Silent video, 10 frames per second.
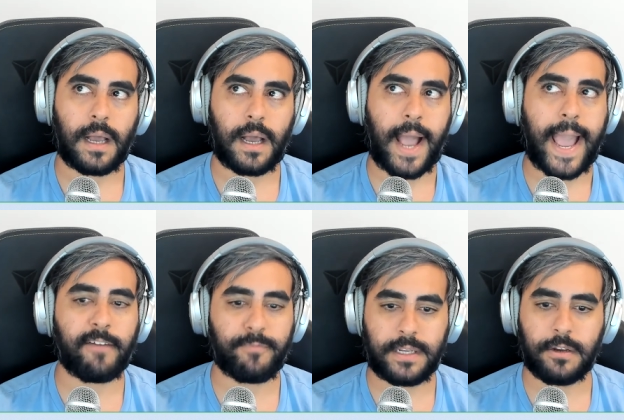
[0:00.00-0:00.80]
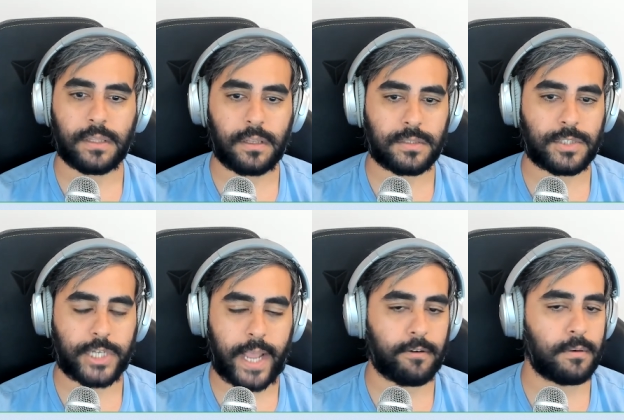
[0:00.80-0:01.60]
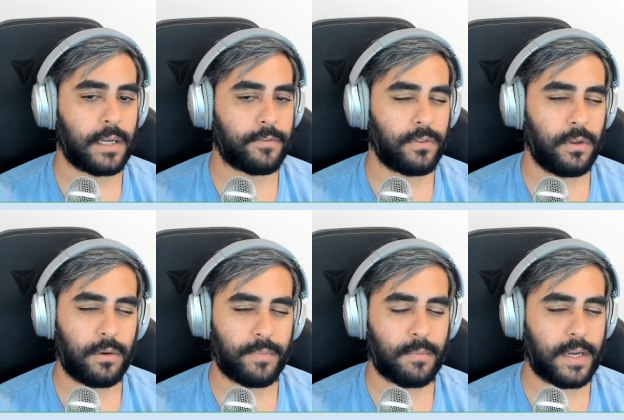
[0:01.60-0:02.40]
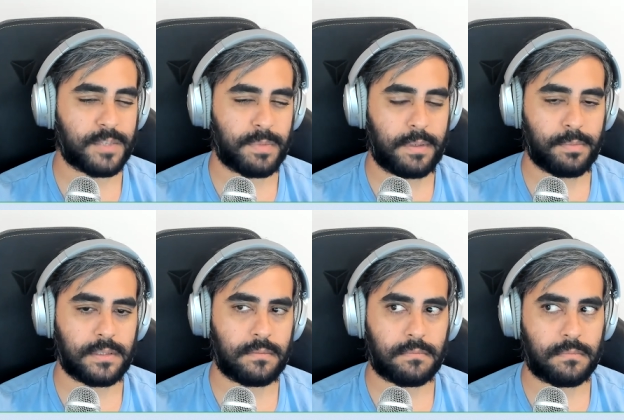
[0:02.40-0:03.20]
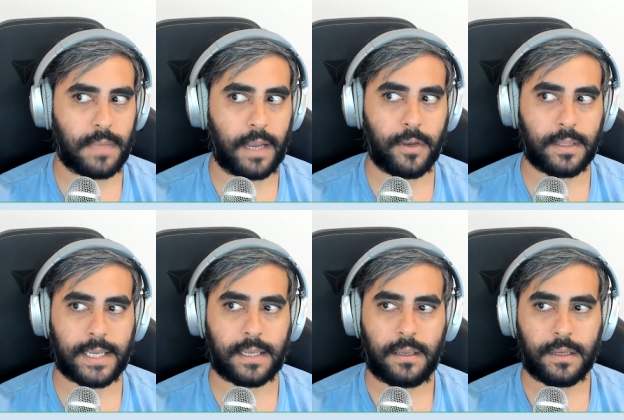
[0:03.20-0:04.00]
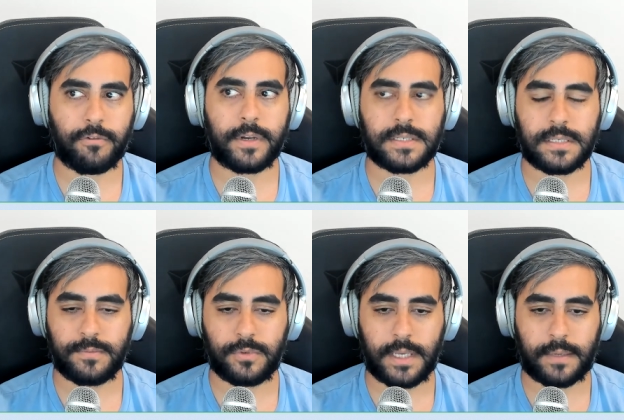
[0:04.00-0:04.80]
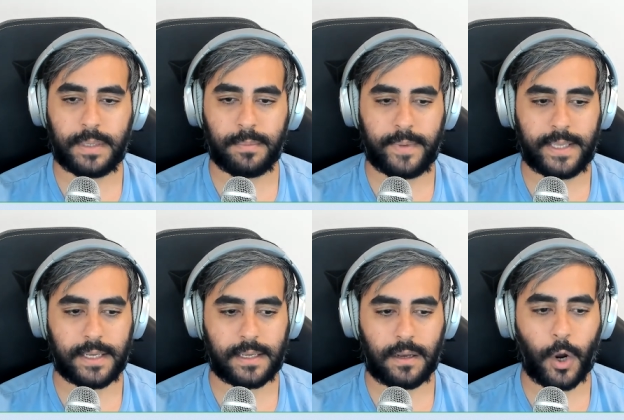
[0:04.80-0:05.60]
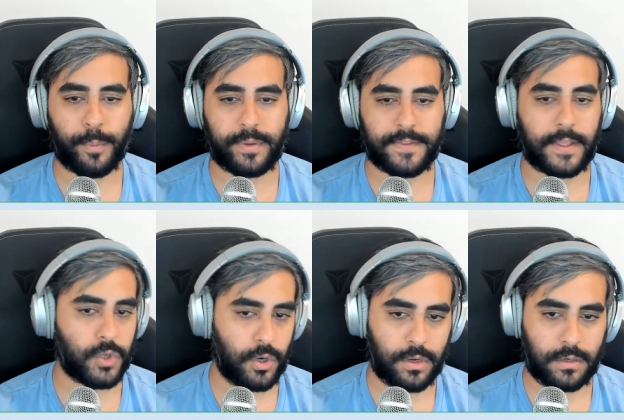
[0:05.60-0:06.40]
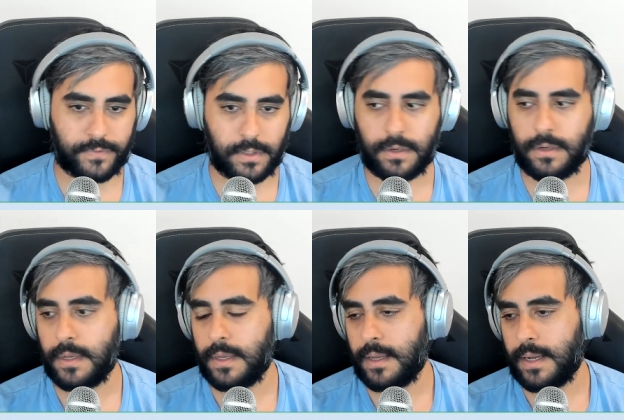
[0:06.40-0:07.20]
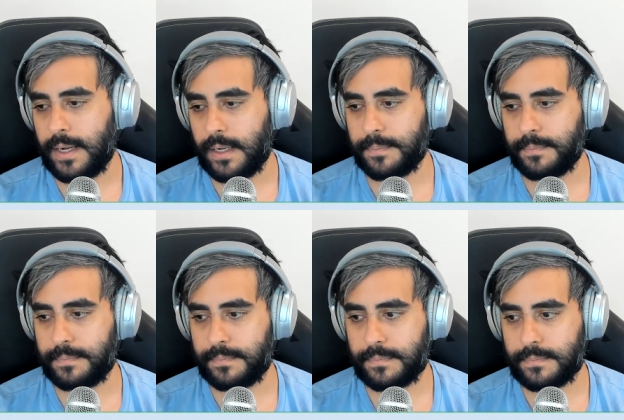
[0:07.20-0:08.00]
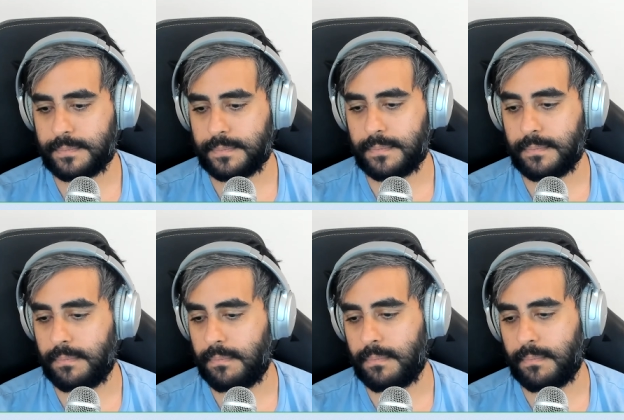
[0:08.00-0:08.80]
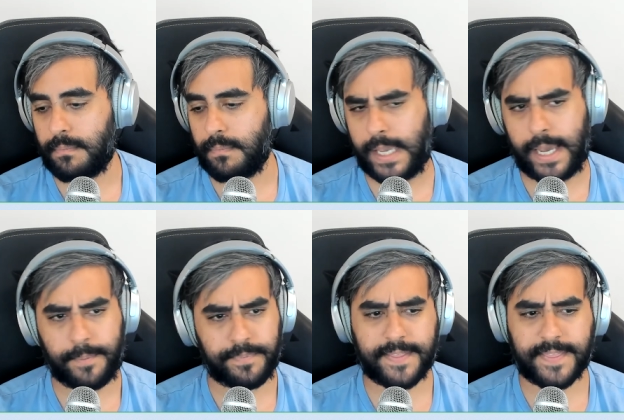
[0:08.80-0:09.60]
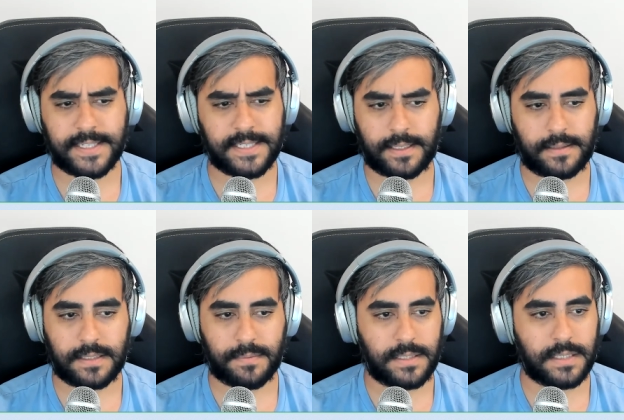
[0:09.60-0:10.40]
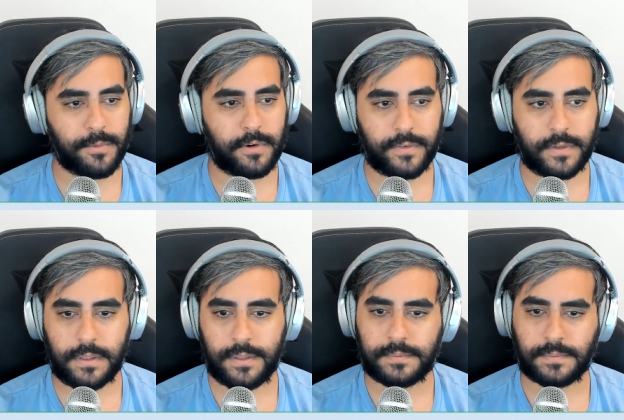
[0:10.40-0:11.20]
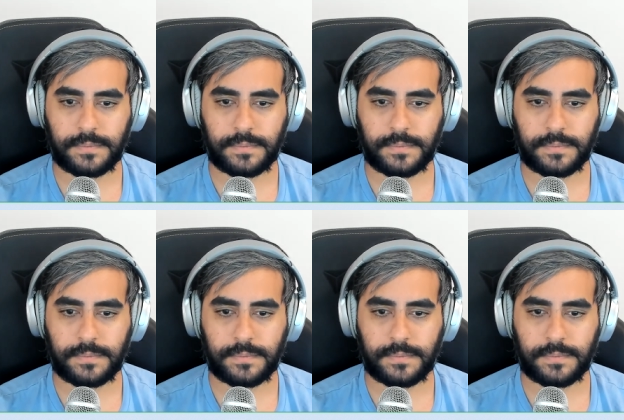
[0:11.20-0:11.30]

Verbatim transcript: uh, I have been hearing a lot of chatter about Flow, but it might just be people. I've heard like criticism or like people being like hoping that they don't go to Flow. Um, yeah, that that's like that's my summary of it all.